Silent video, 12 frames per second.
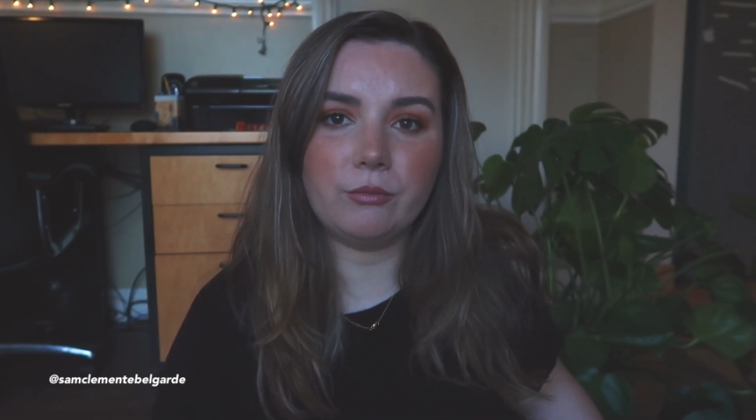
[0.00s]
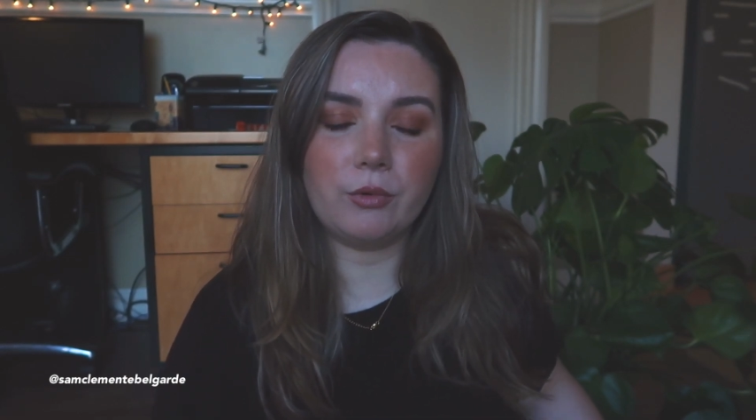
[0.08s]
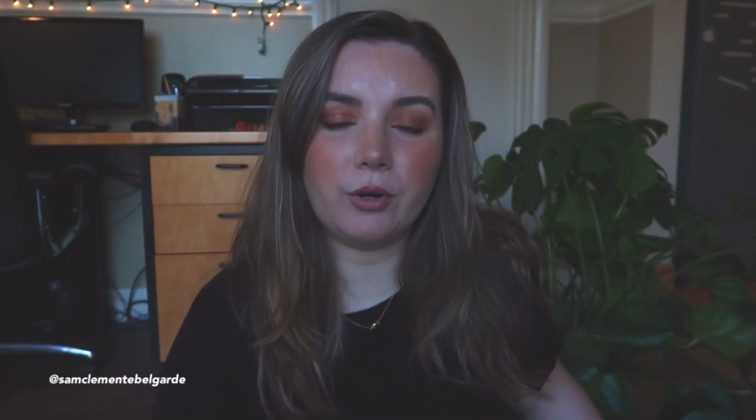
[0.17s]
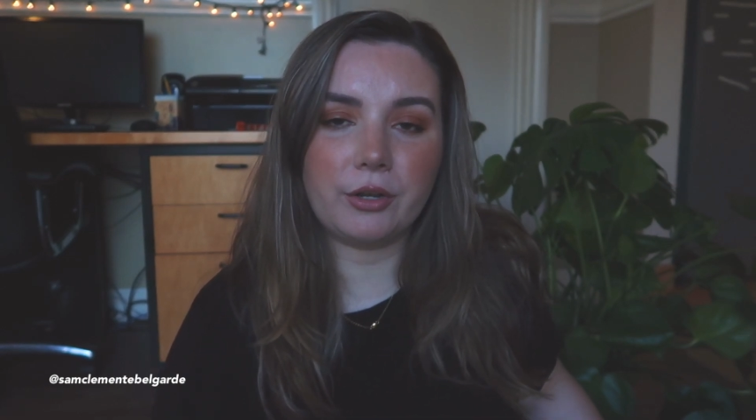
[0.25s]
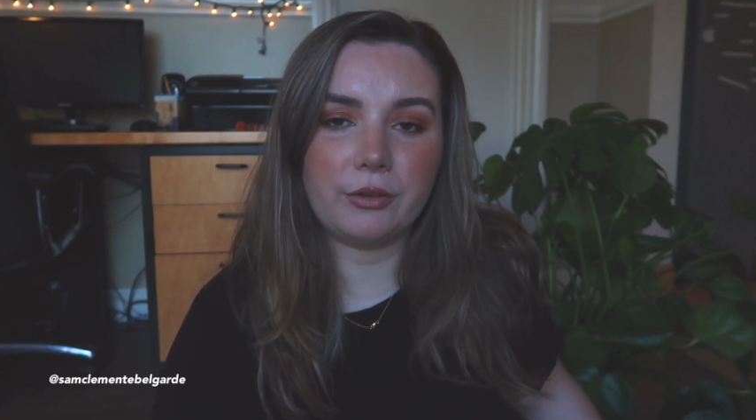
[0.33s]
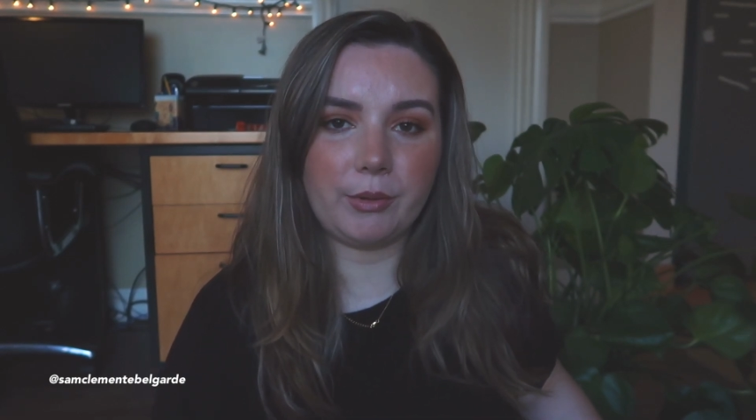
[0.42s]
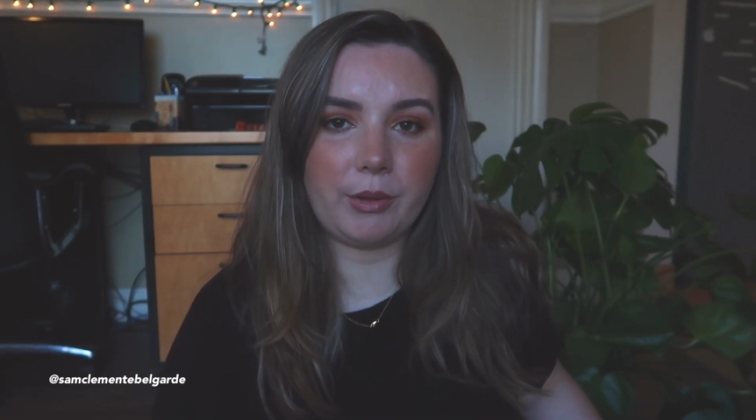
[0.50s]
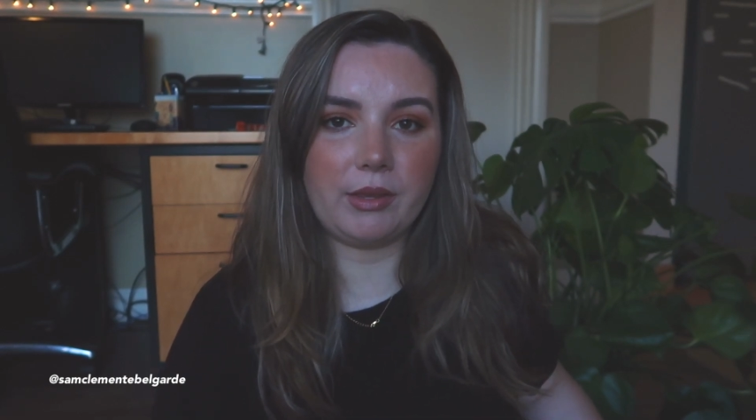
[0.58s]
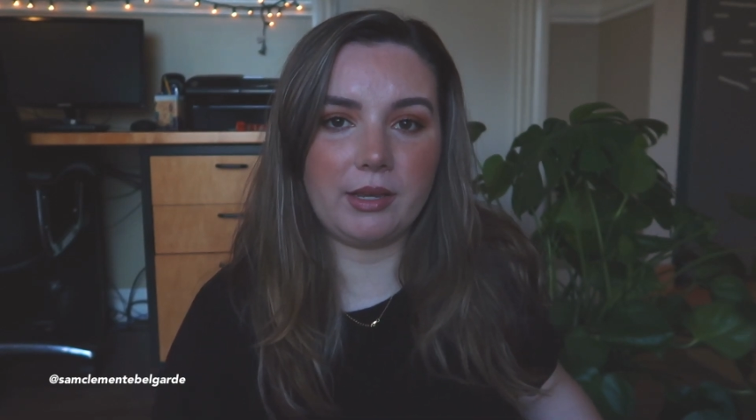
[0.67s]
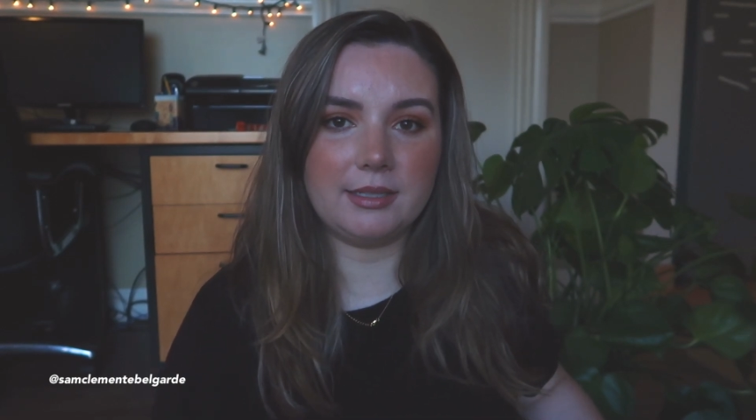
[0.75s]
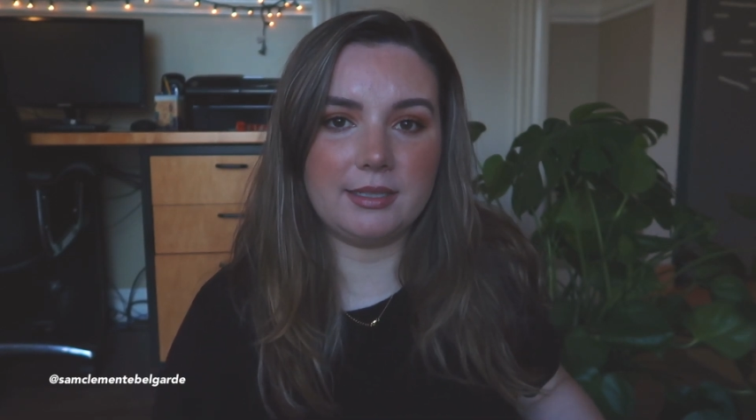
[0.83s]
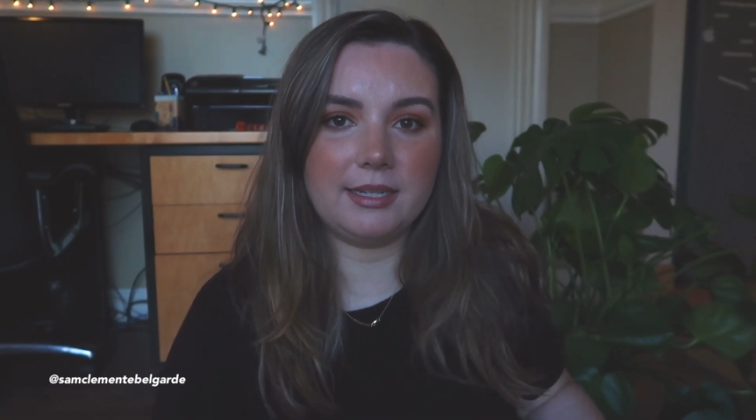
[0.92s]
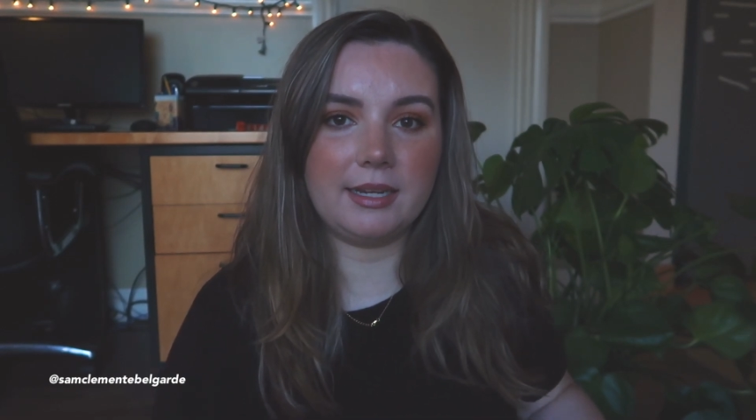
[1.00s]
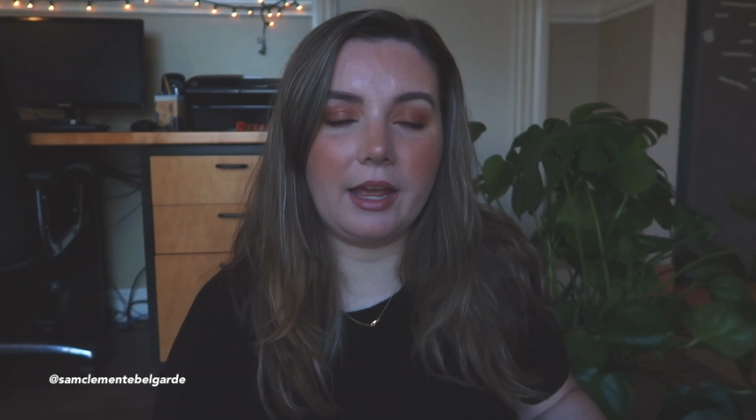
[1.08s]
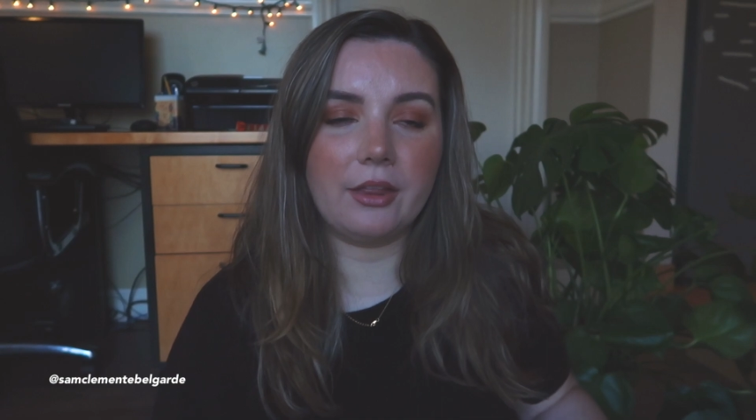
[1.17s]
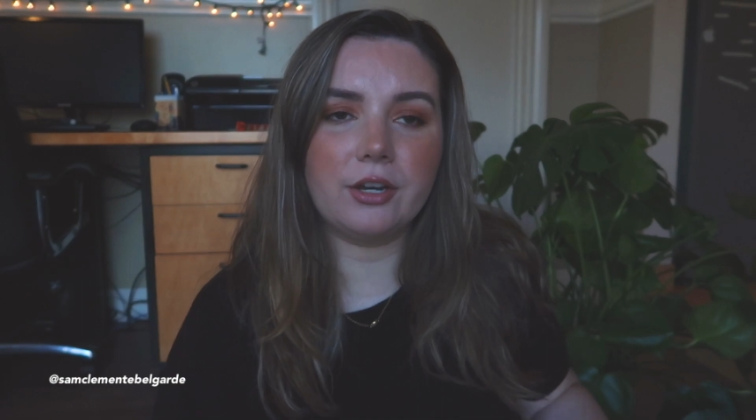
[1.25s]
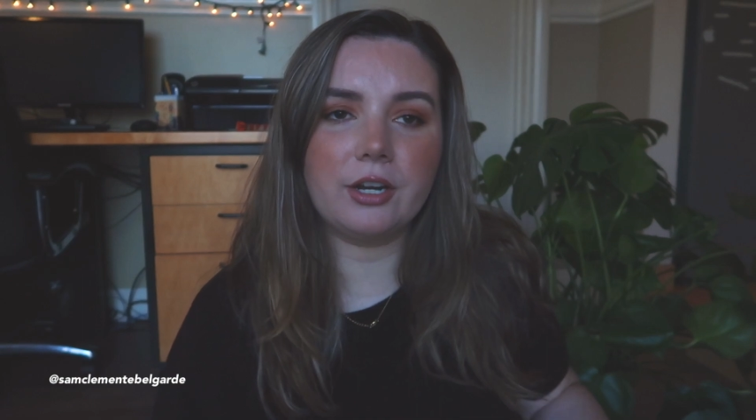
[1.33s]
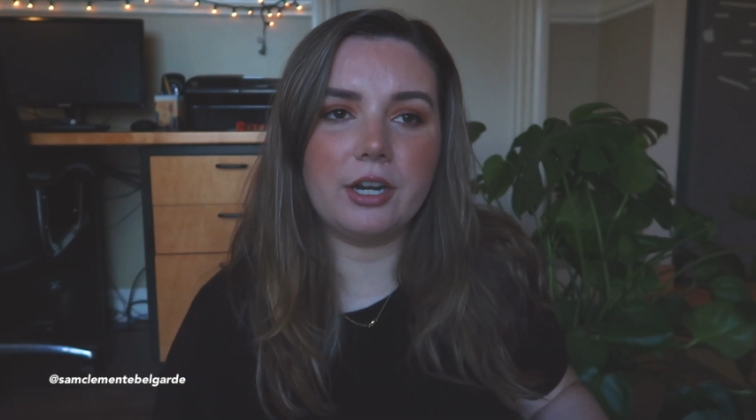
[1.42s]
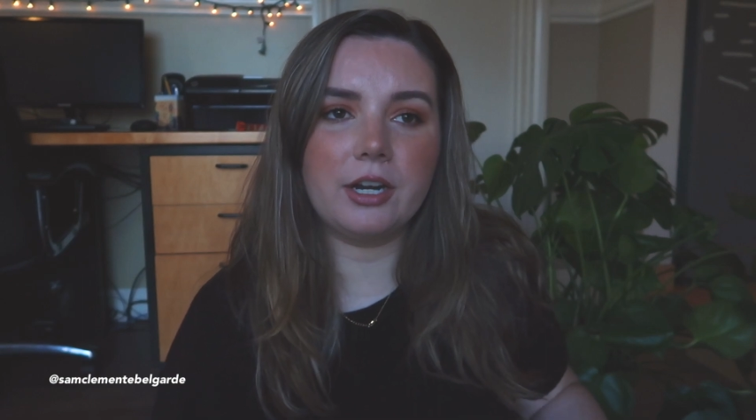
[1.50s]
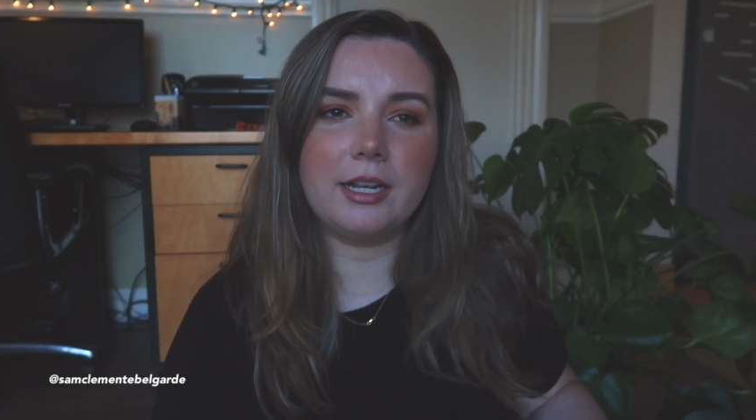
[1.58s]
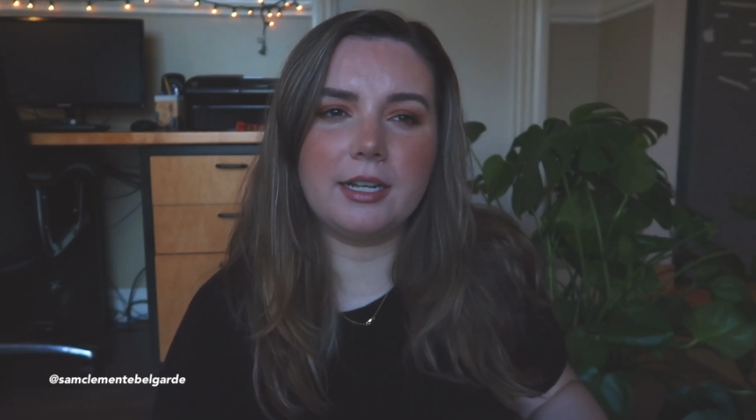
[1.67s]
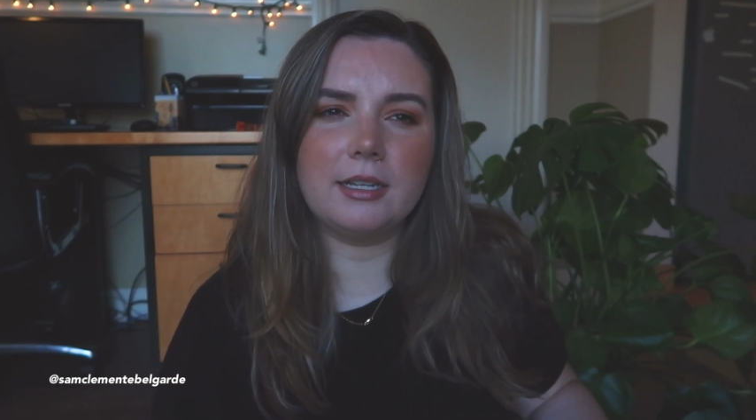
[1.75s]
work through things together